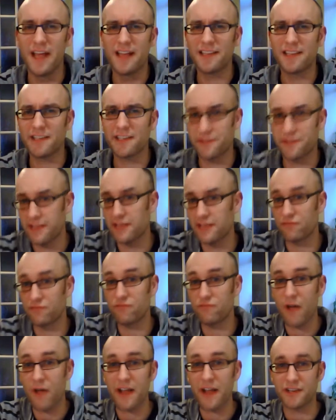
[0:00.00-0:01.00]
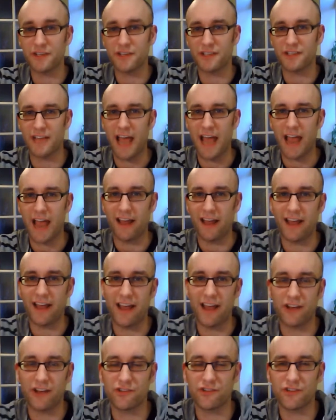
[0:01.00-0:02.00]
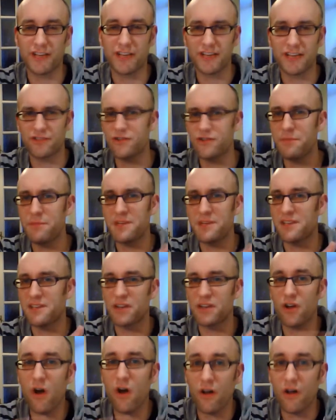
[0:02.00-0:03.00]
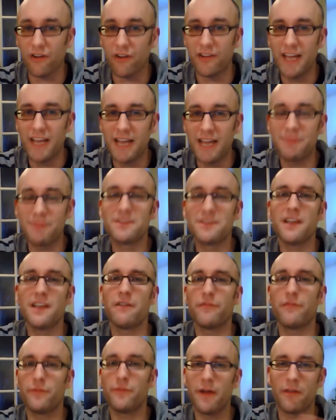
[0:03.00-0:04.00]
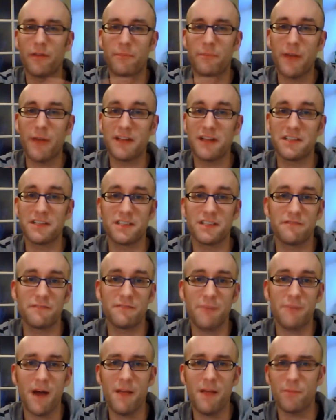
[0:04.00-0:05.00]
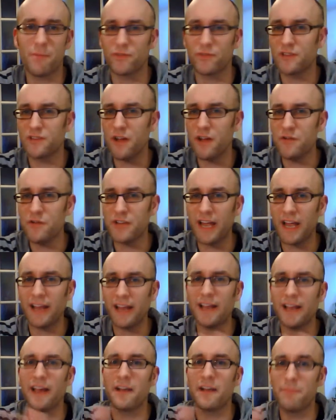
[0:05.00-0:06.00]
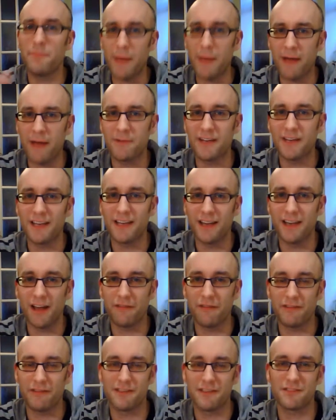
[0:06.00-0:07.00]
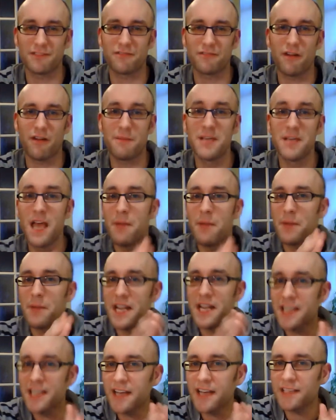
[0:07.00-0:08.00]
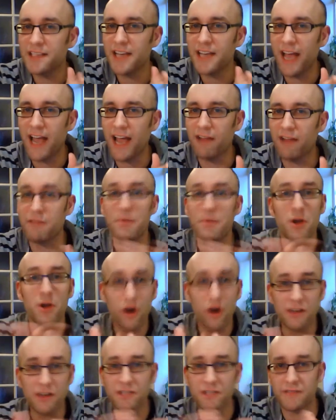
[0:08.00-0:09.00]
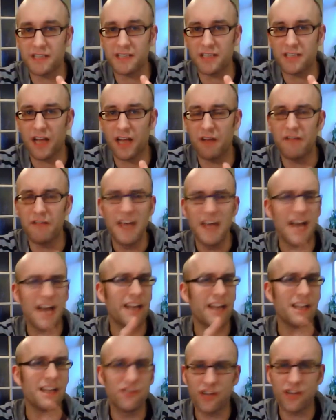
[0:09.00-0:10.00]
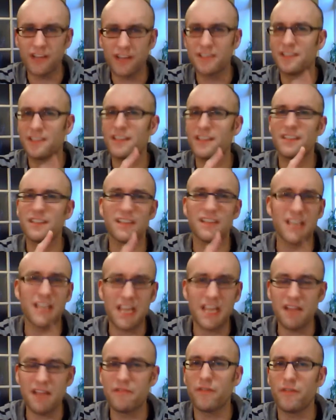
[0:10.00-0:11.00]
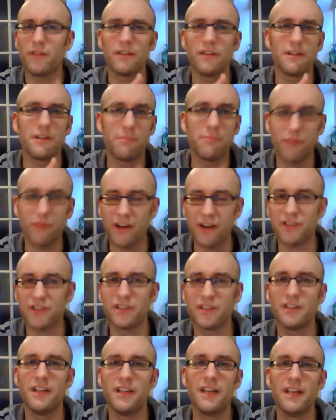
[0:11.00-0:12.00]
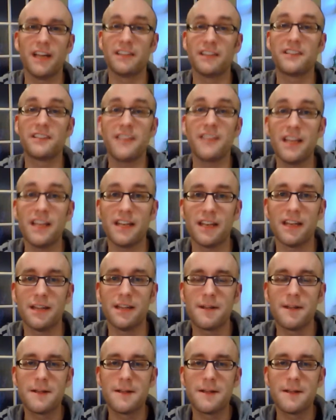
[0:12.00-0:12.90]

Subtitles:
There's such a thing as righteous anger, actually. It's attributed to God himself throughout the pages of the Bible. Slow to anger and abounding in love, it describes. But he does get angry because of his love at injustice and evil and oppression and sin.